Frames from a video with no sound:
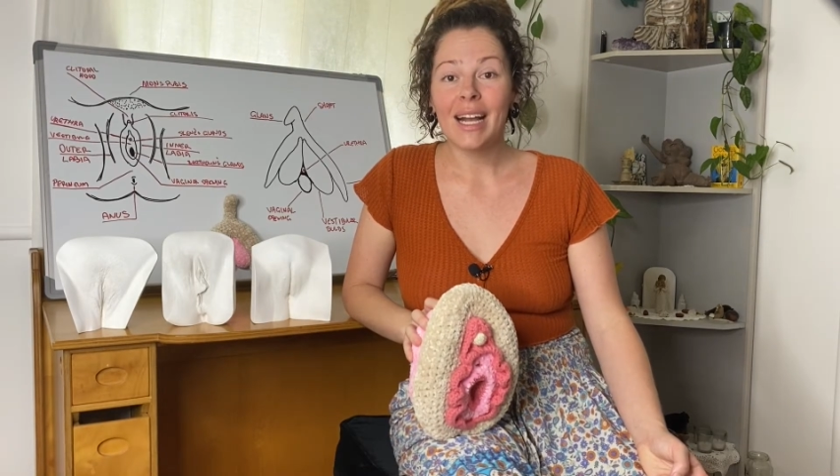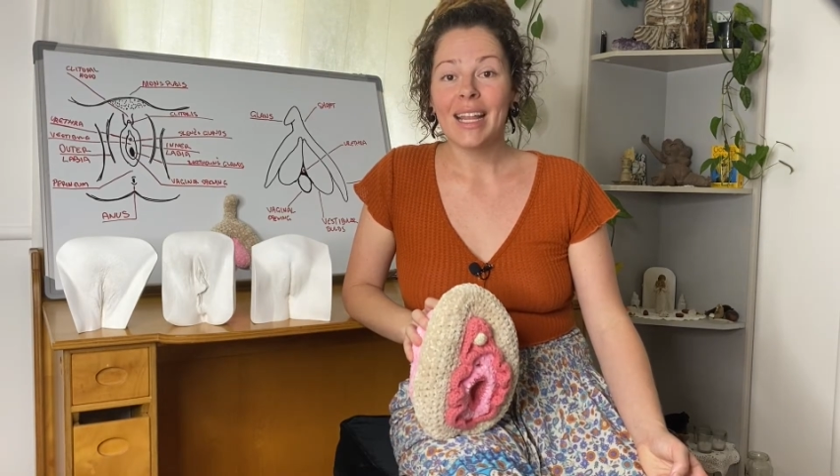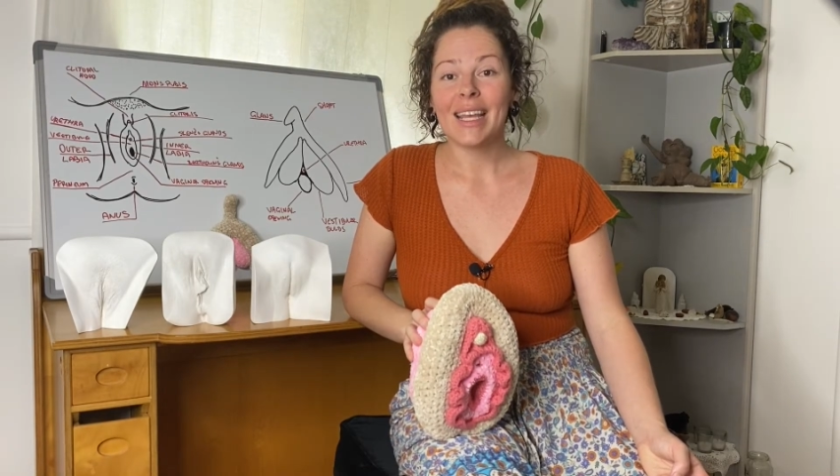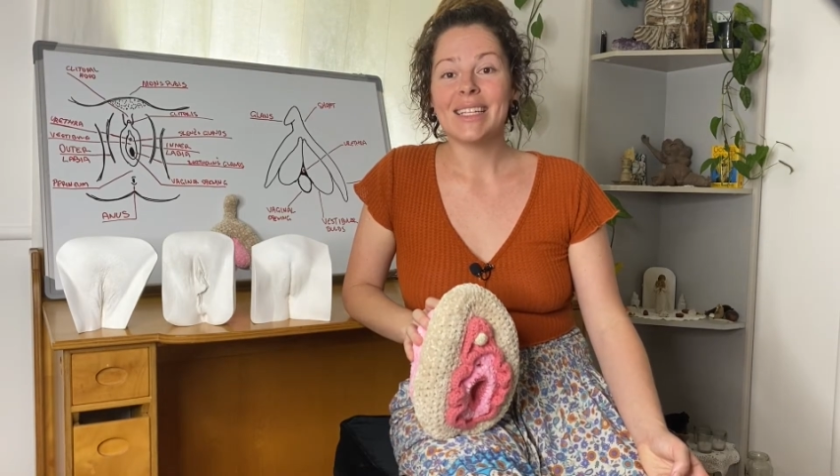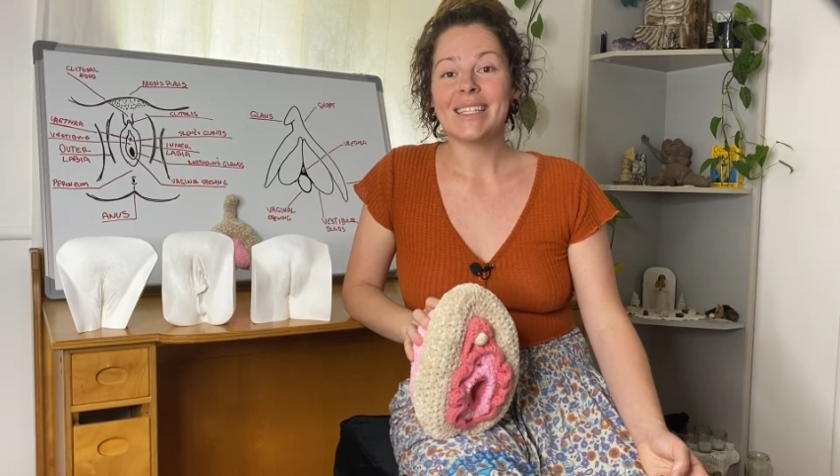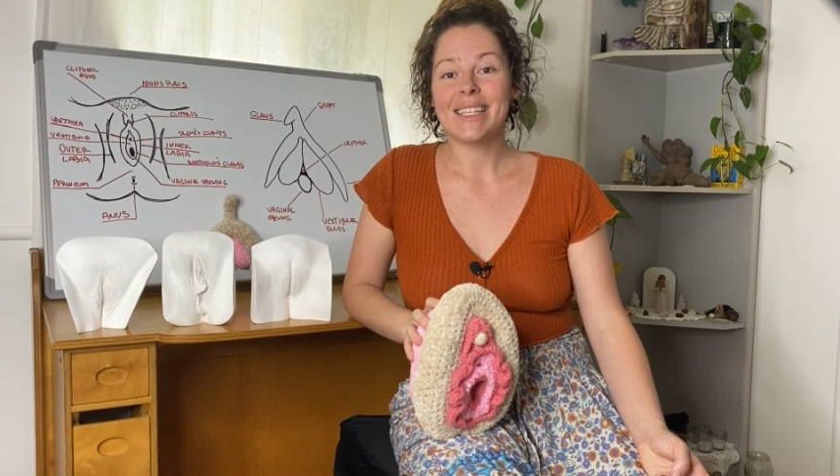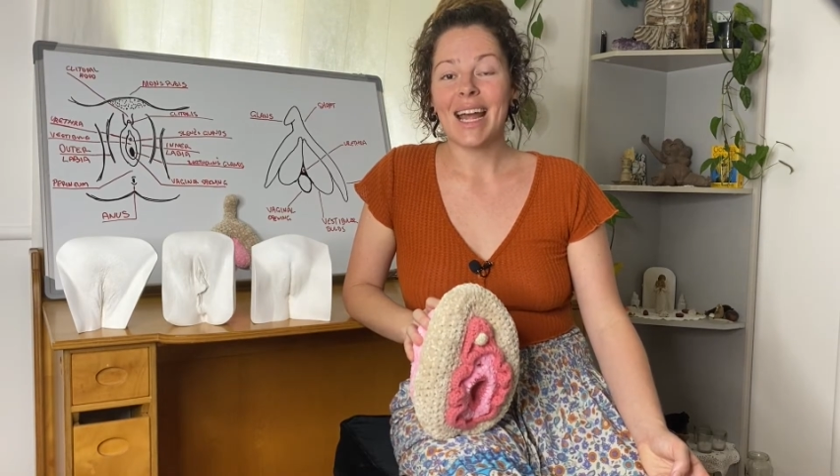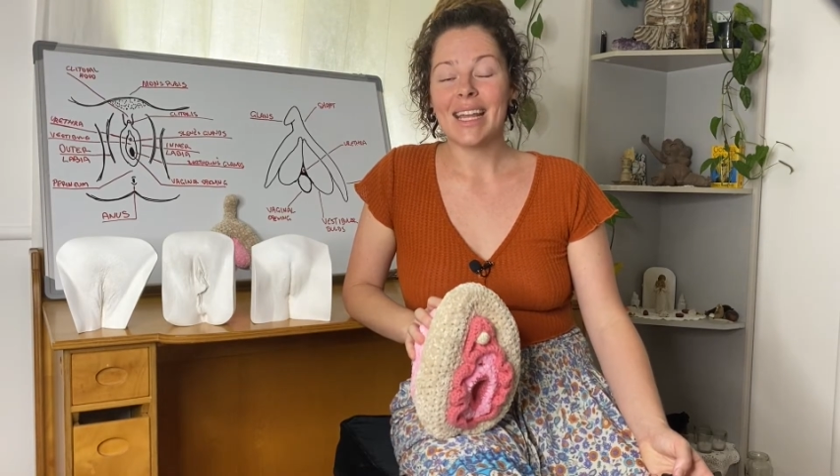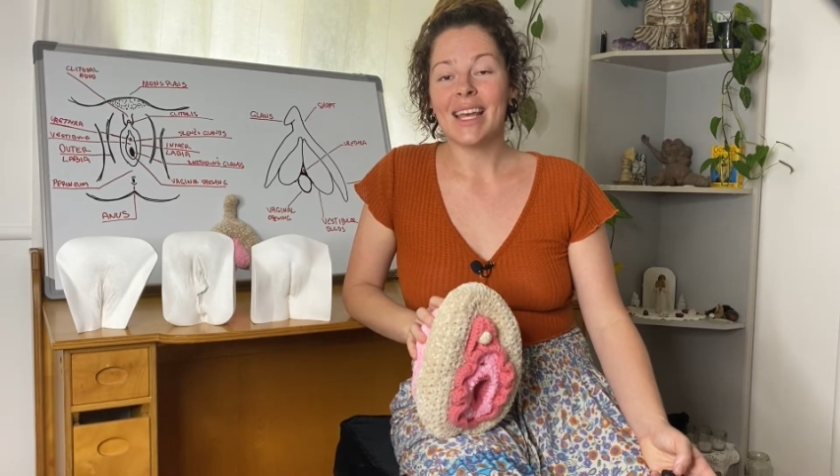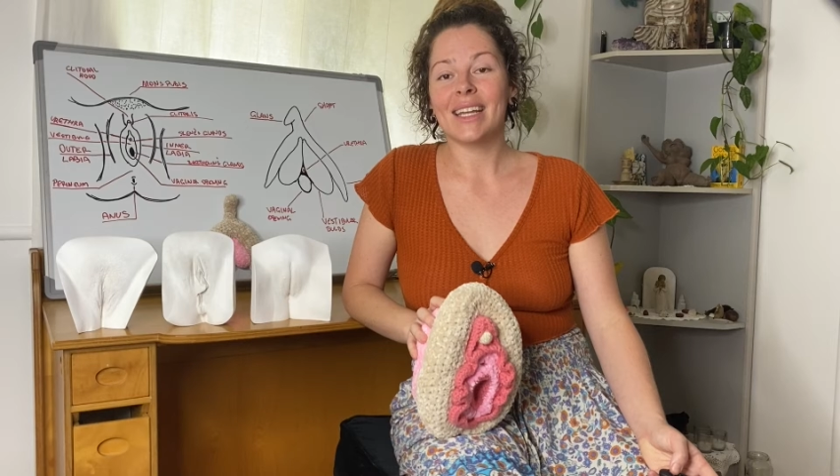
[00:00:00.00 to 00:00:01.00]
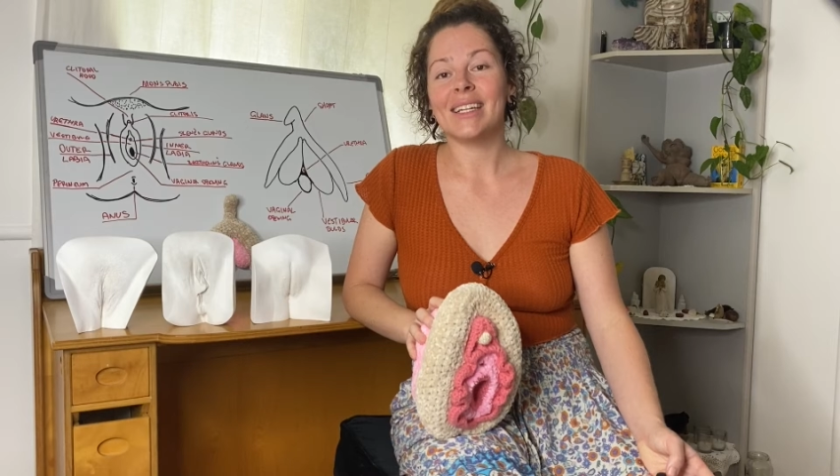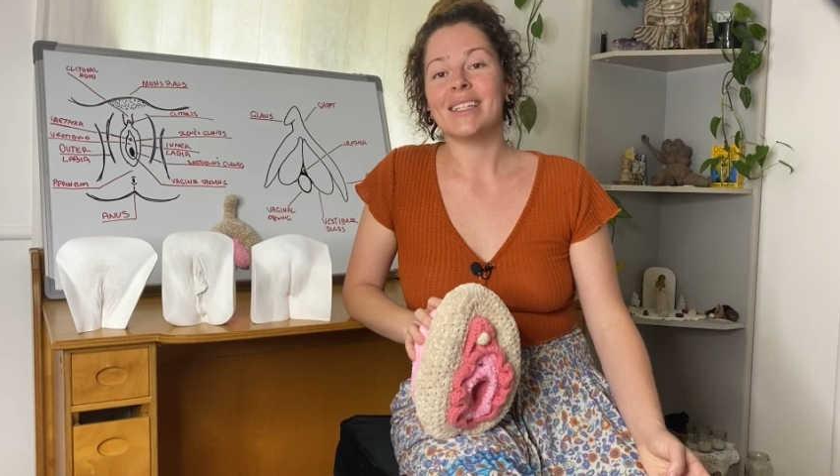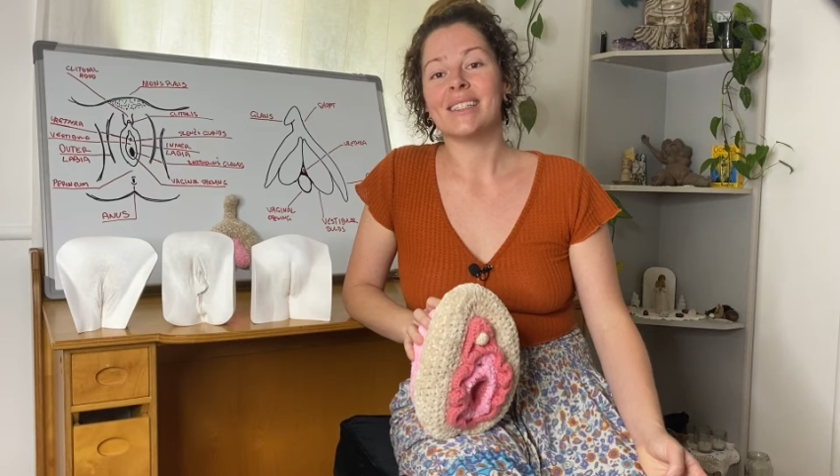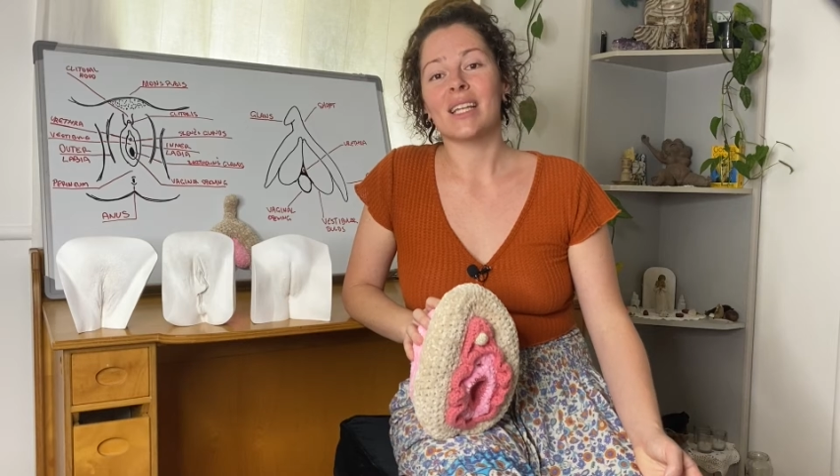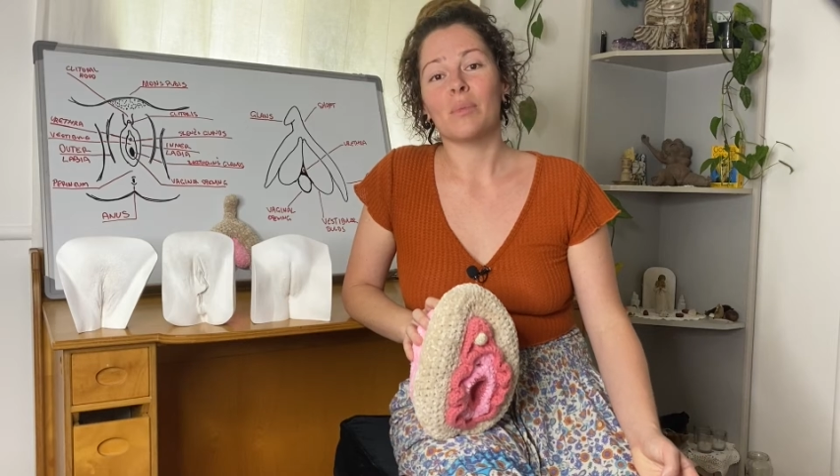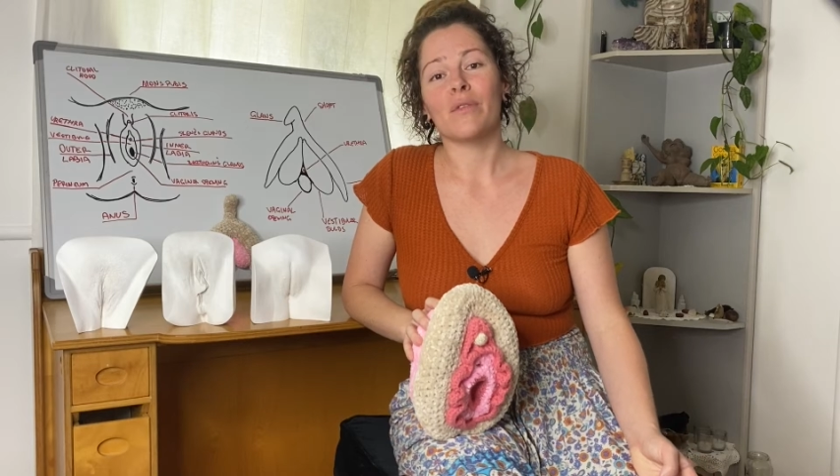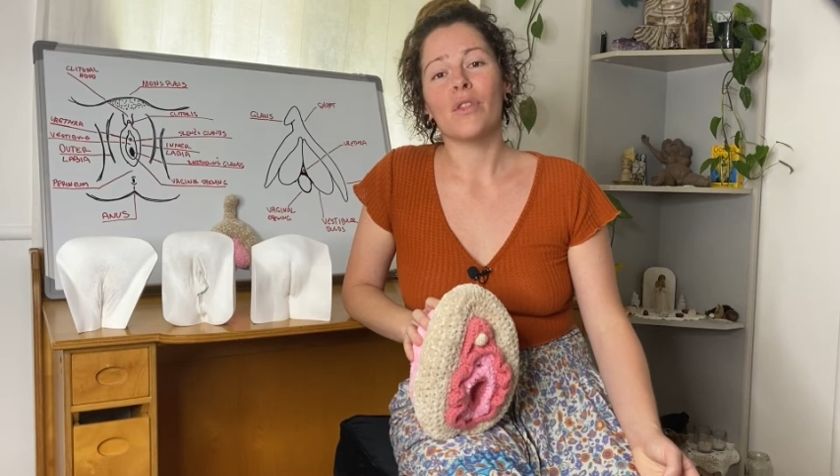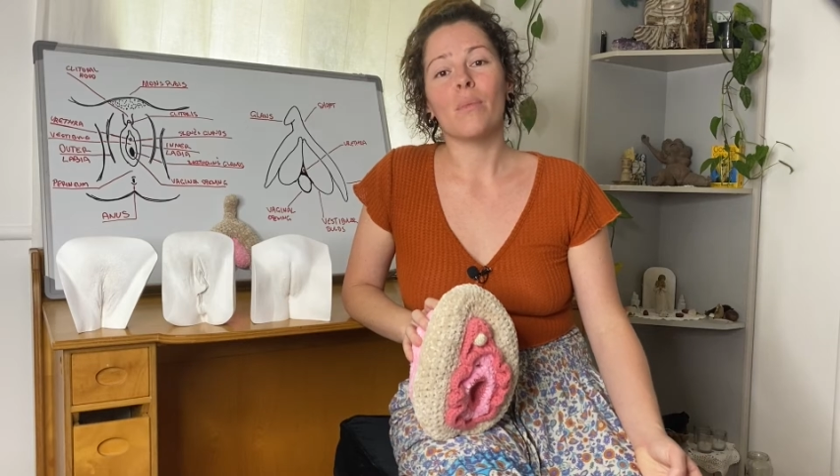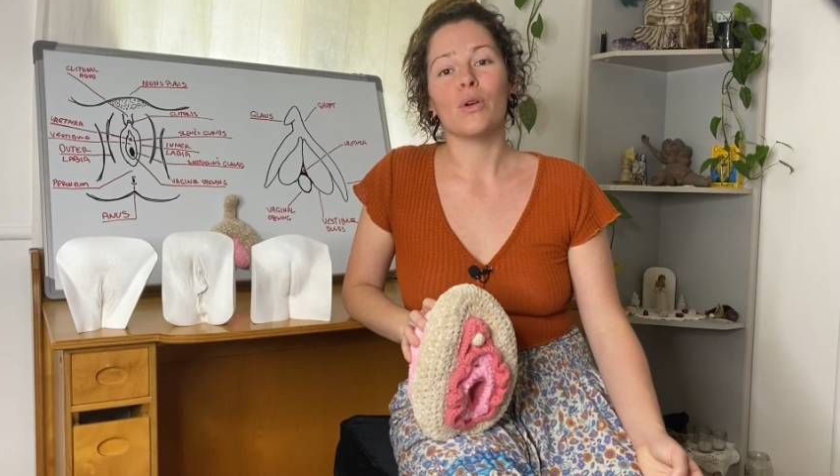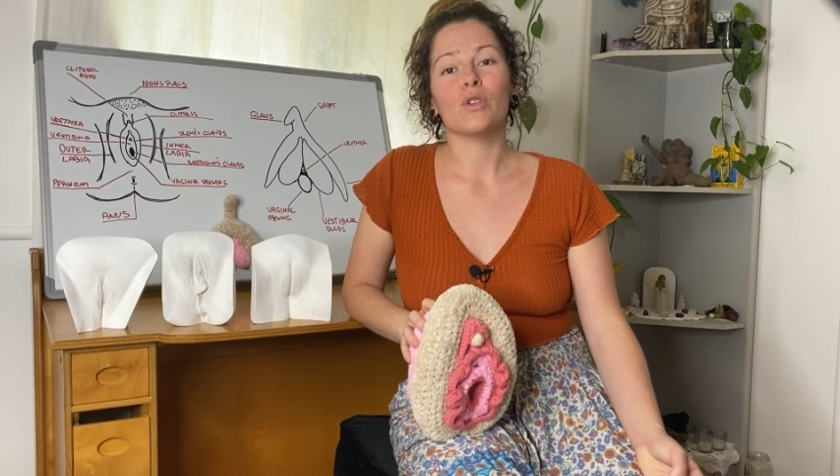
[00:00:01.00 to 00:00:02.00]
they say that it is some of the
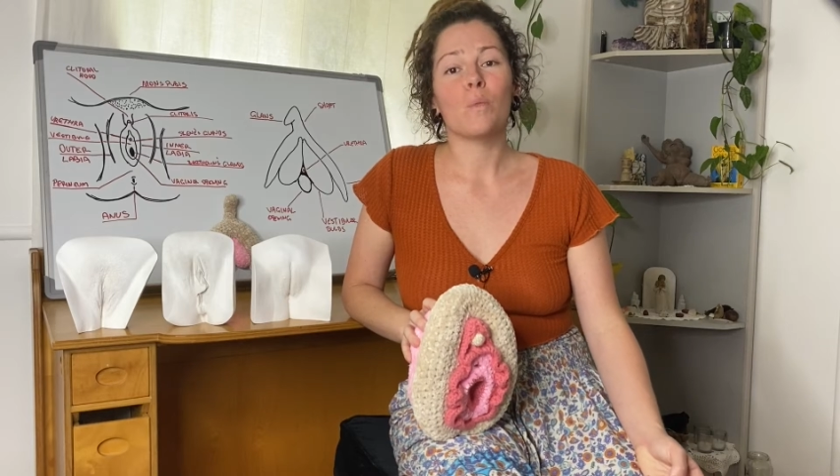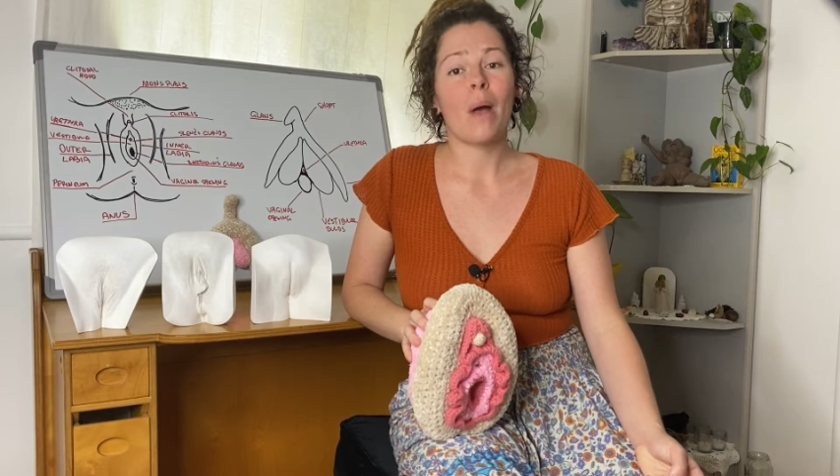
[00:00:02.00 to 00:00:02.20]
most